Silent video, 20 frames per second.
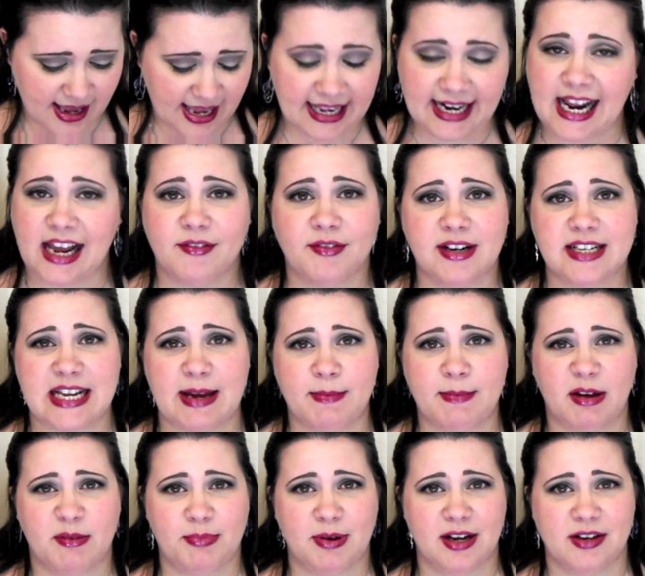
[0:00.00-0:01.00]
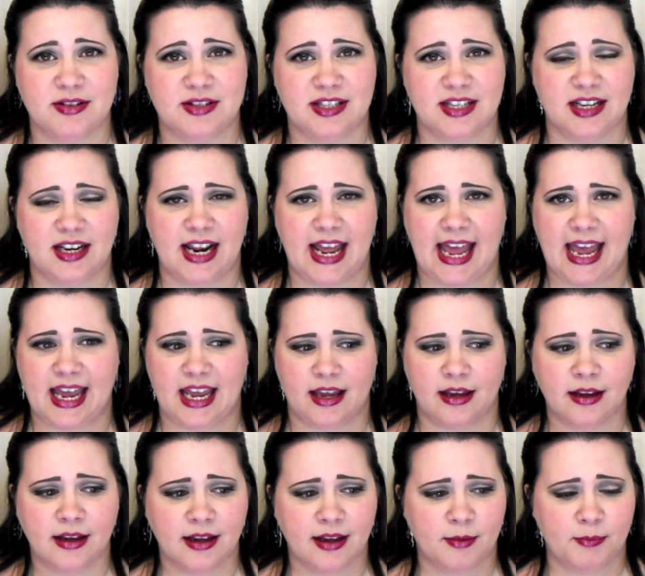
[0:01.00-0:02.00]
and every time I've posted a
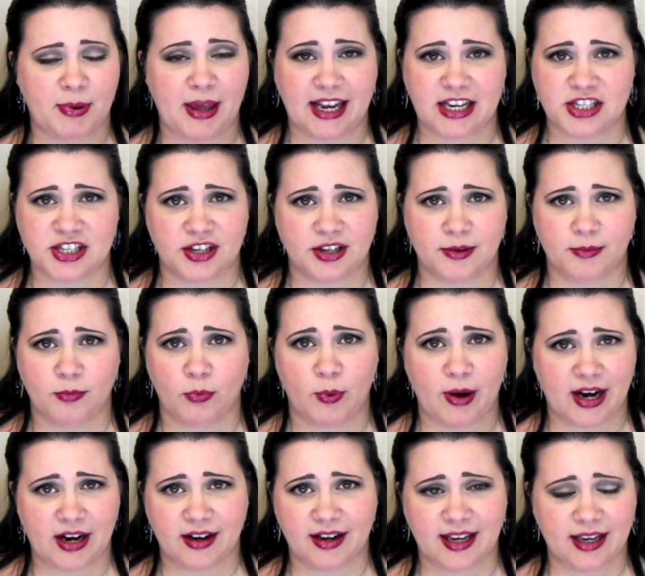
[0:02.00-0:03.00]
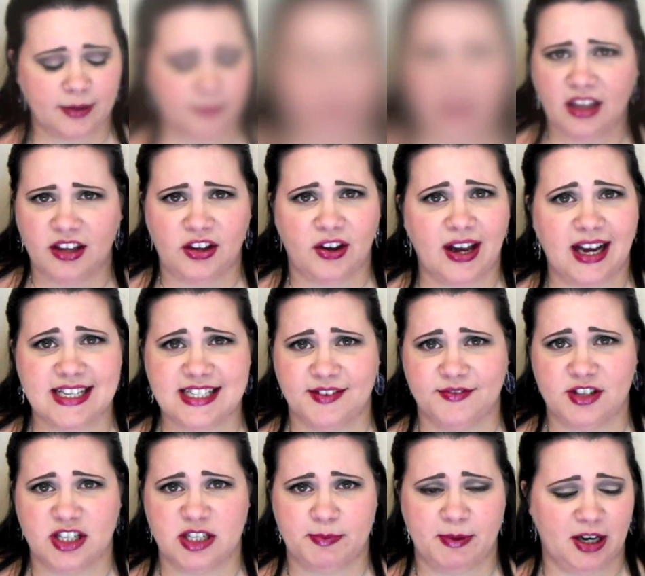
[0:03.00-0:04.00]
picture wearing it, you guys have
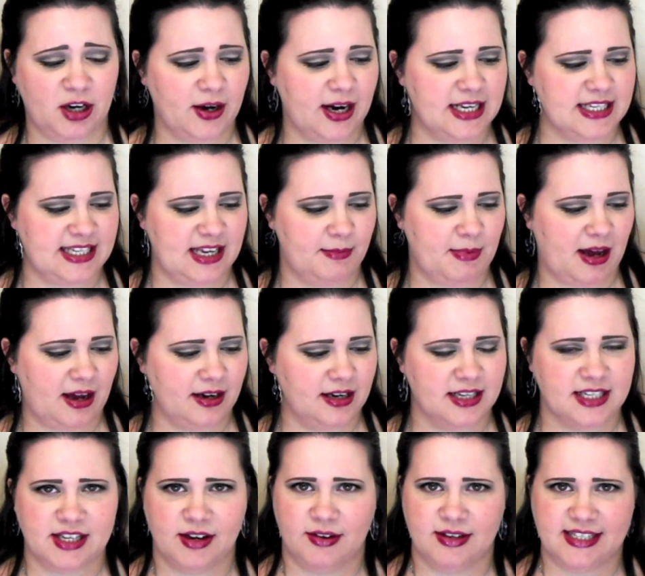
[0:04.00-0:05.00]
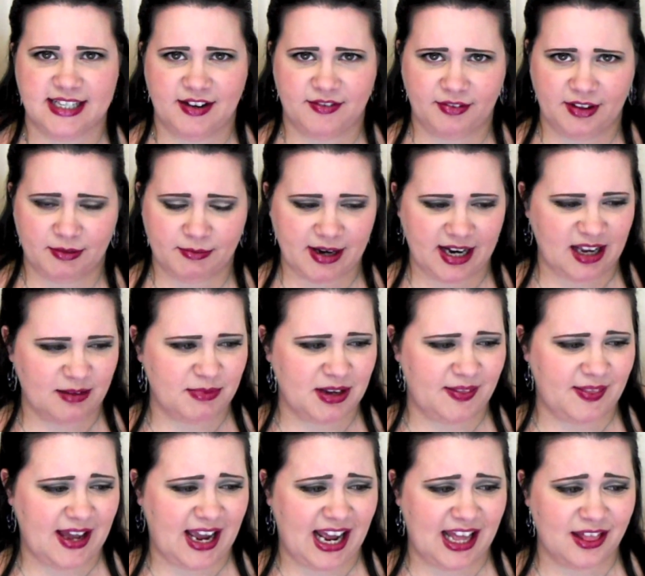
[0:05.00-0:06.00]
just been crazy about it. So I definitely
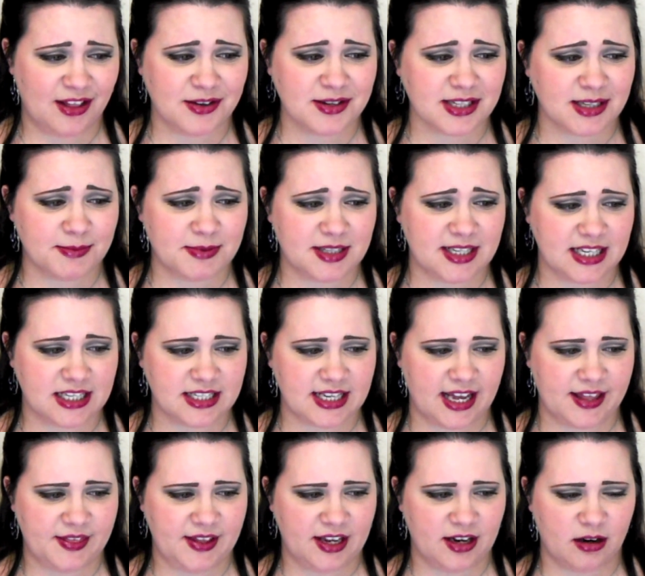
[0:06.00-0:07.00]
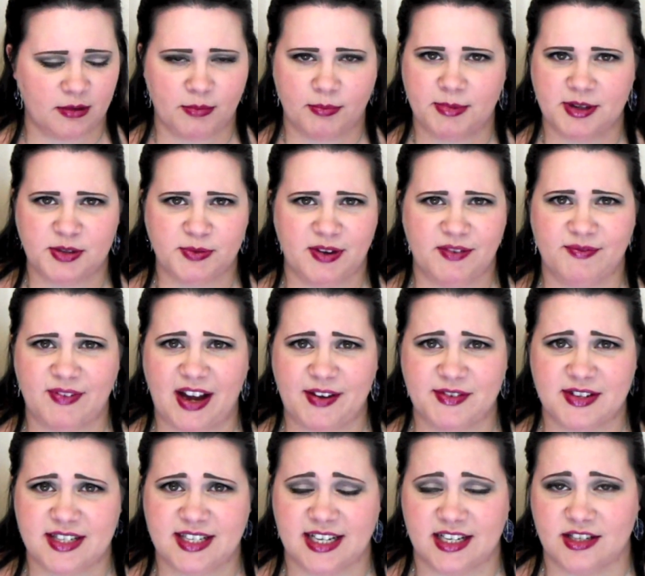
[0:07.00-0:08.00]
recommend that, and those lipsticks I think are between $5
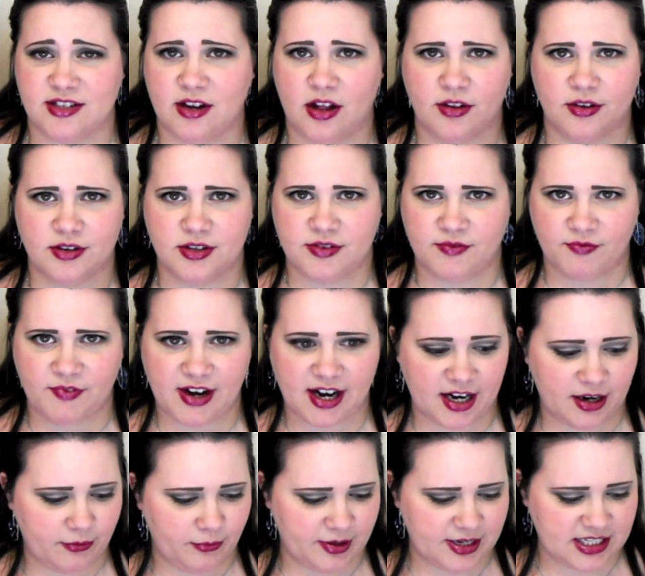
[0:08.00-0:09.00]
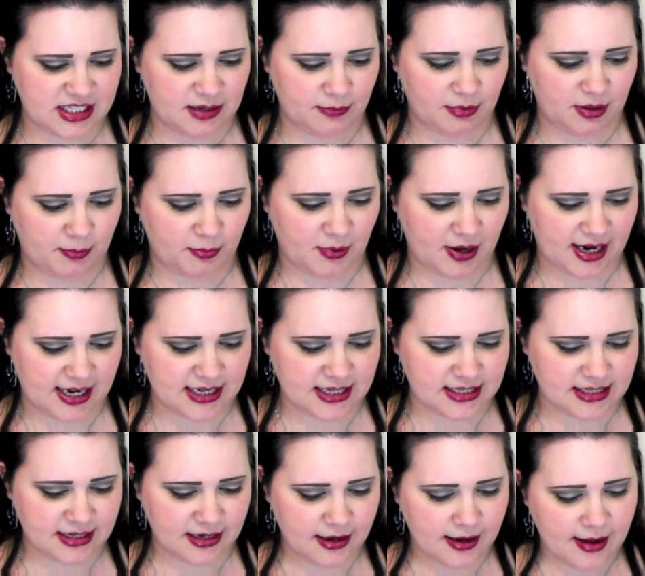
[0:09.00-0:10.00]
and $6, very reasonably
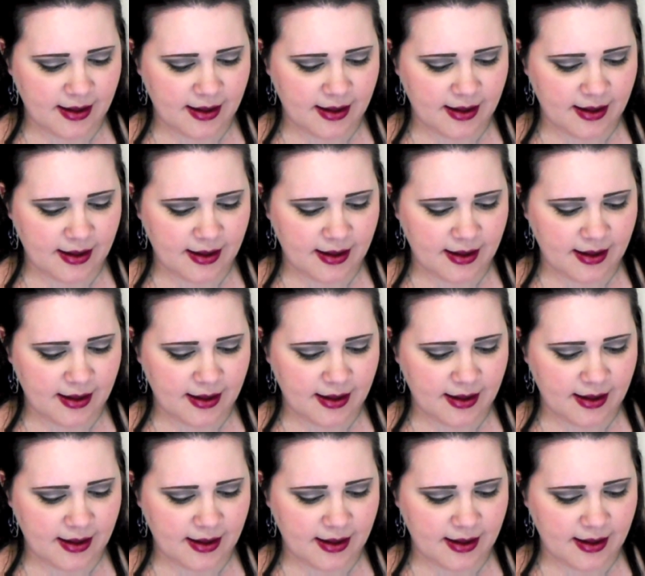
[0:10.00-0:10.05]
priced.